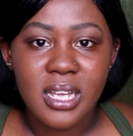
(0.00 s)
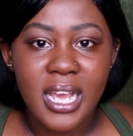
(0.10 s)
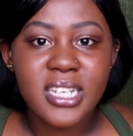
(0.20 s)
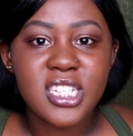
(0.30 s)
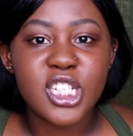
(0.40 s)

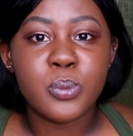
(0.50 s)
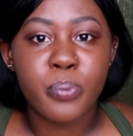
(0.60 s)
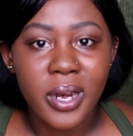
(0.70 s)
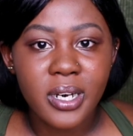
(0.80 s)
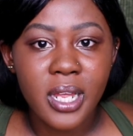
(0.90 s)
And she's
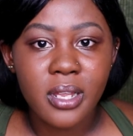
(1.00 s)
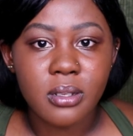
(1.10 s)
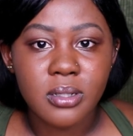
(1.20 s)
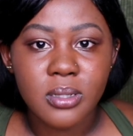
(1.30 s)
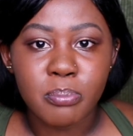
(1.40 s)
pregnant,
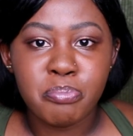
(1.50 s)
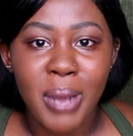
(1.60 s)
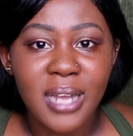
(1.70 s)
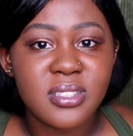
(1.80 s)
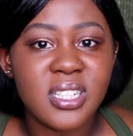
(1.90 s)

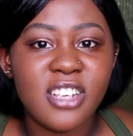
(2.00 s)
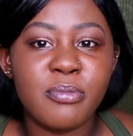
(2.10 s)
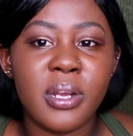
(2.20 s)
about to give